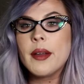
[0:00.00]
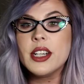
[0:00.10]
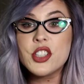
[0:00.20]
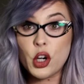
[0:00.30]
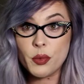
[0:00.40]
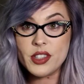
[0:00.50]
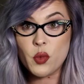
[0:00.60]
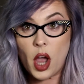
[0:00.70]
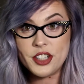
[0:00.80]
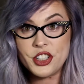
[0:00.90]
gonna start with
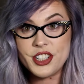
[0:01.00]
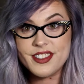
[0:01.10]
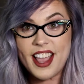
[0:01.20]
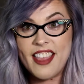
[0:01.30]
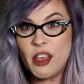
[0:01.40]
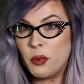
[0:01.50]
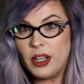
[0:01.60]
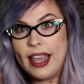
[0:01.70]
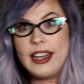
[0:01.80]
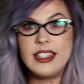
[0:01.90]
swatches and then we'll
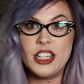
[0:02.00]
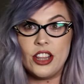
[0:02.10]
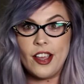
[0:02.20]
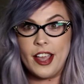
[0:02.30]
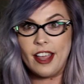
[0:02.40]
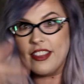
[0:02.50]
get into the